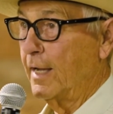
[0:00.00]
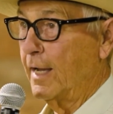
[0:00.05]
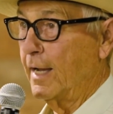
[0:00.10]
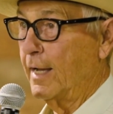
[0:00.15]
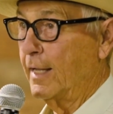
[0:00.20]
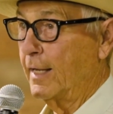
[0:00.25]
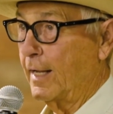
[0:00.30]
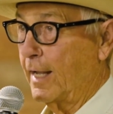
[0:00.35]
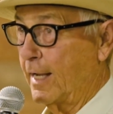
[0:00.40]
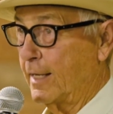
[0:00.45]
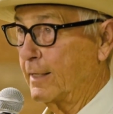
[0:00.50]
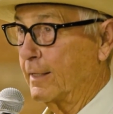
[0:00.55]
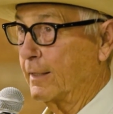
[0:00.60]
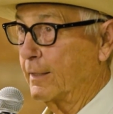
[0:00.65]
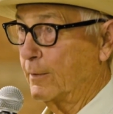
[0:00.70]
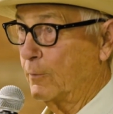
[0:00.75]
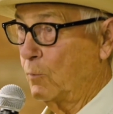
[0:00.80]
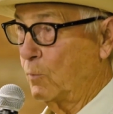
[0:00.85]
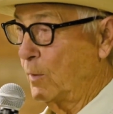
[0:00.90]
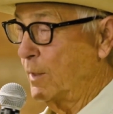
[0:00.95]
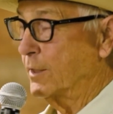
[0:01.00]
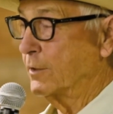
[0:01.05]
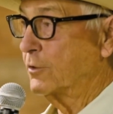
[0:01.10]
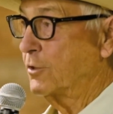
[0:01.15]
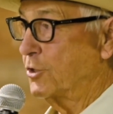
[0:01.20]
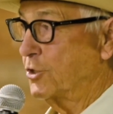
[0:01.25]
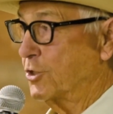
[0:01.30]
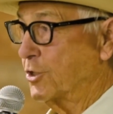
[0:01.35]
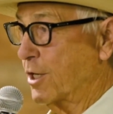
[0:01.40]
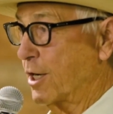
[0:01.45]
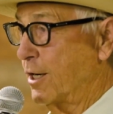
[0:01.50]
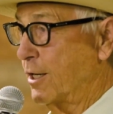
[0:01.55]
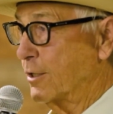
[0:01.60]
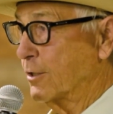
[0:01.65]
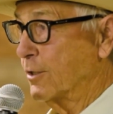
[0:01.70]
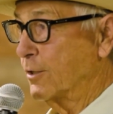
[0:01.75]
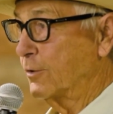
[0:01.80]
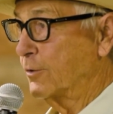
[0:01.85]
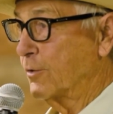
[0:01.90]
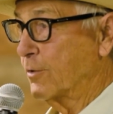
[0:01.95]
I went to
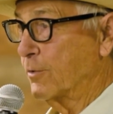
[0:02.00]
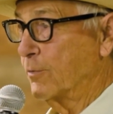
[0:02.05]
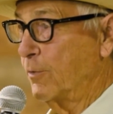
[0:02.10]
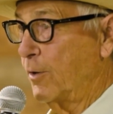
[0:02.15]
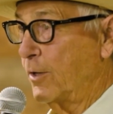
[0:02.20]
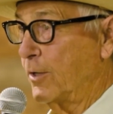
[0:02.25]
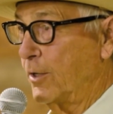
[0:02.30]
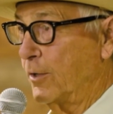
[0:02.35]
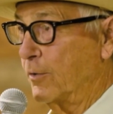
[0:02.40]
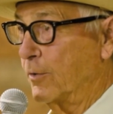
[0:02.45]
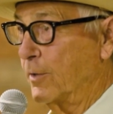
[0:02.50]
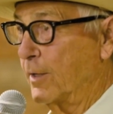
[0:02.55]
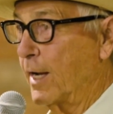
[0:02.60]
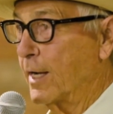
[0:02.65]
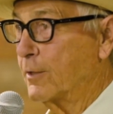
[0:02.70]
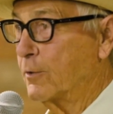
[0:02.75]
Chicago to the rodeo. I